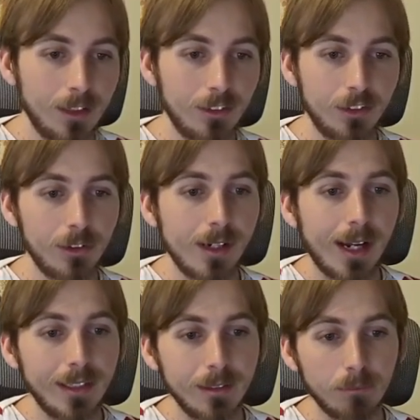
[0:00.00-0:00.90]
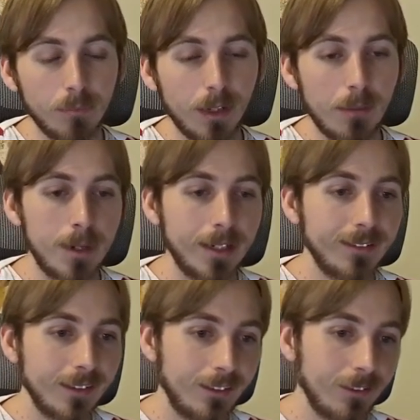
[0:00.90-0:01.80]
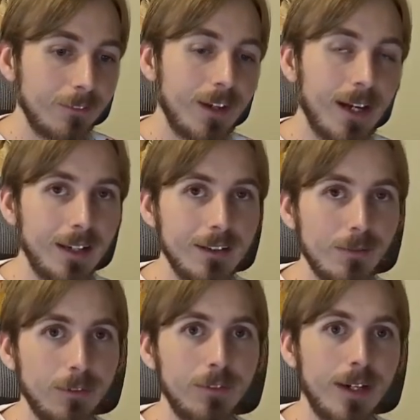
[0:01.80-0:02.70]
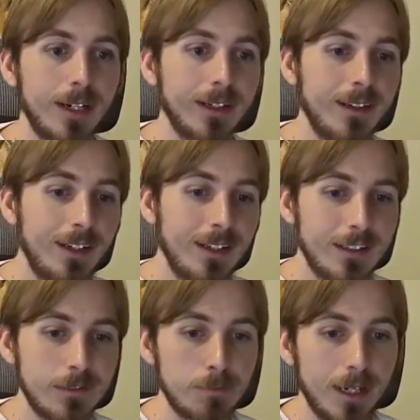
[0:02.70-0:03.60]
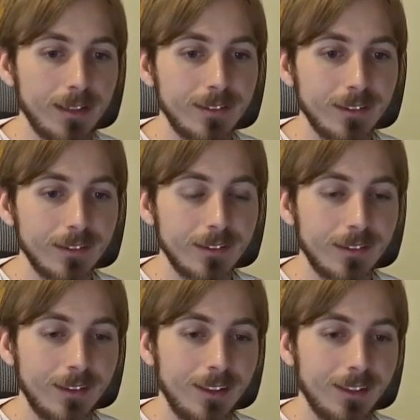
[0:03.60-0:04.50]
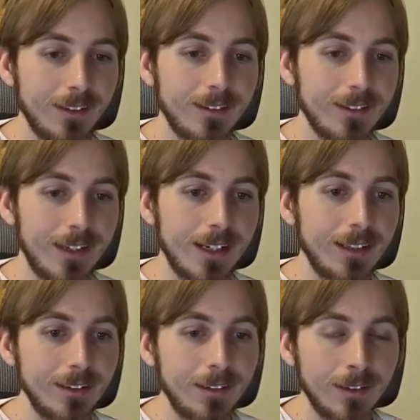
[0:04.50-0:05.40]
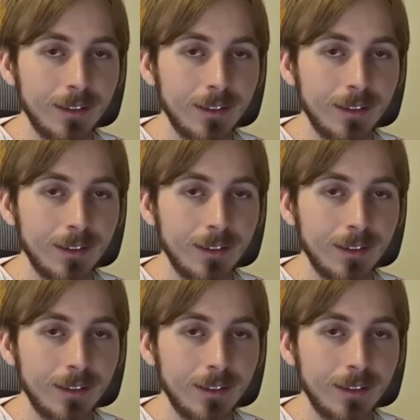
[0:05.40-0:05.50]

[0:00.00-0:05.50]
Just creating a basic sort of house with like spaces that's needed.